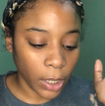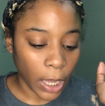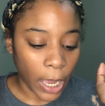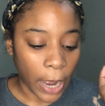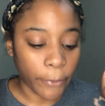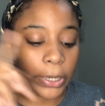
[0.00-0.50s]

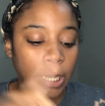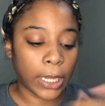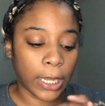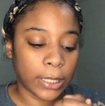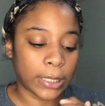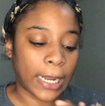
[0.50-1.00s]
I want
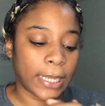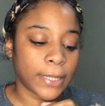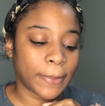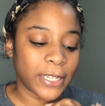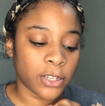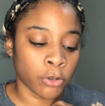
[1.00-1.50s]
to enhance
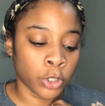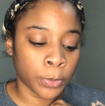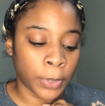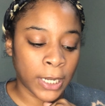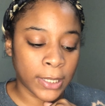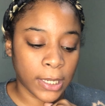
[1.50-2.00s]
my social
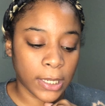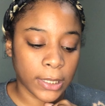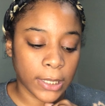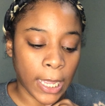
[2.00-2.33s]
presence,